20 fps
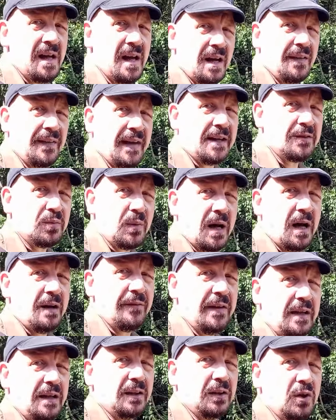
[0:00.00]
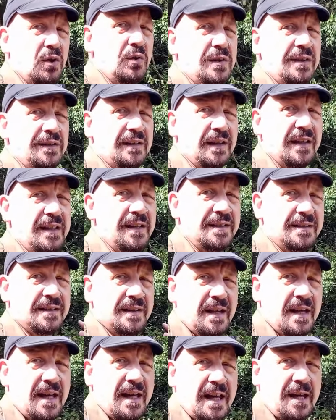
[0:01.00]
And that's why I've included these
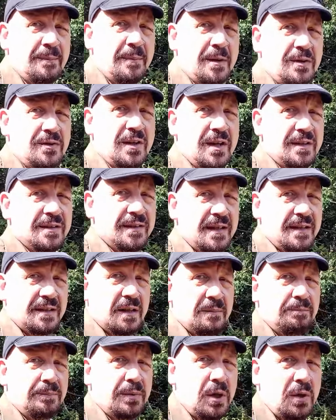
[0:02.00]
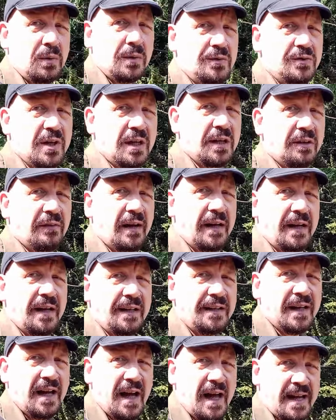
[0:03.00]
images, these computer
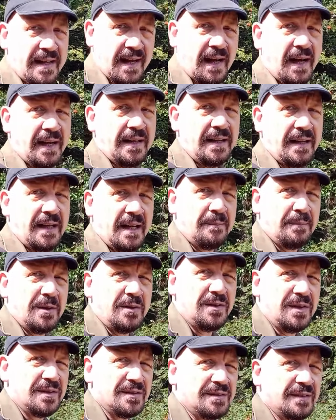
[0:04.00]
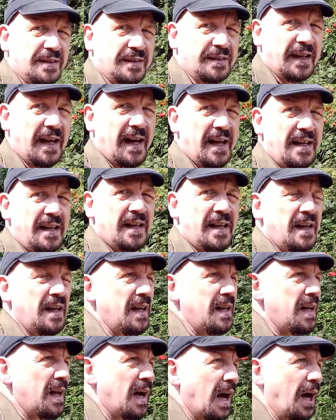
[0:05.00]
generated AI images today.
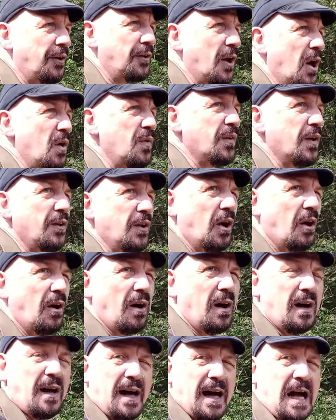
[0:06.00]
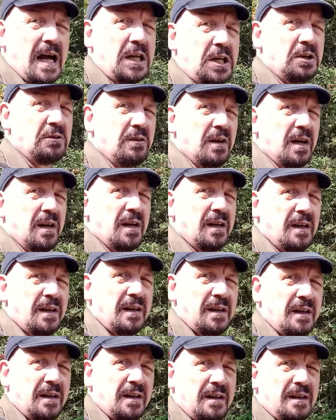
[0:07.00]
I know they're not accurate
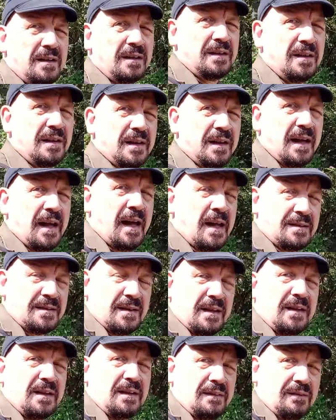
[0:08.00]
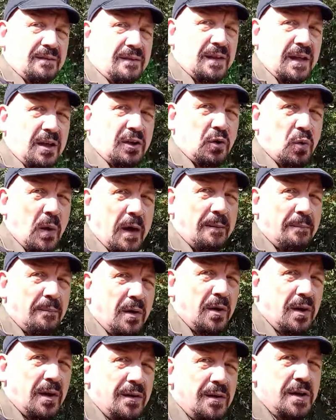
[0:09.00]
as the
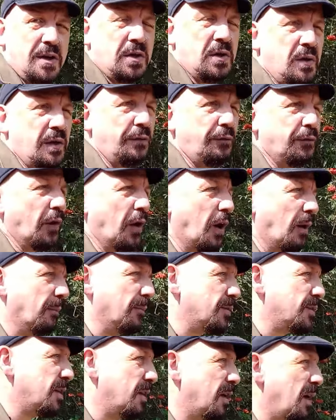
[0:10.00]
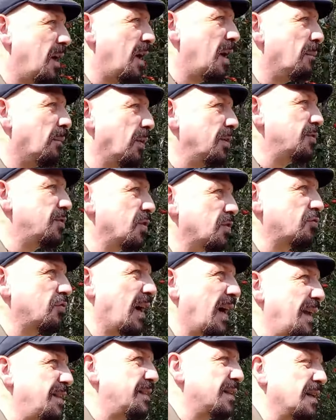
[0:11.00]
equipment and the uniforms, but it's just
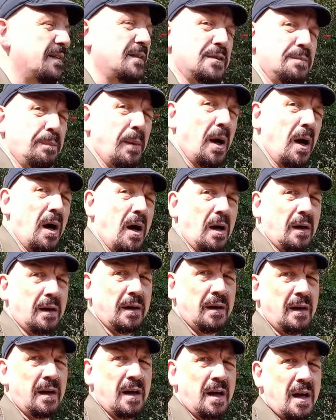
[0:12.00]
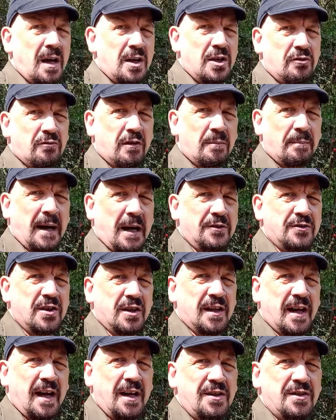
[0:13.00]
trying to spark your
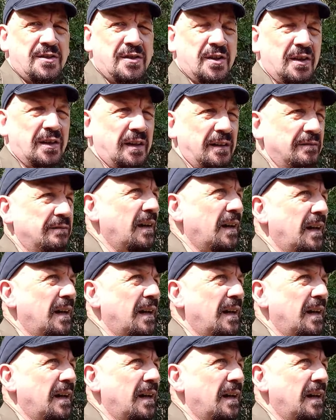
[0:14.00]
imagination and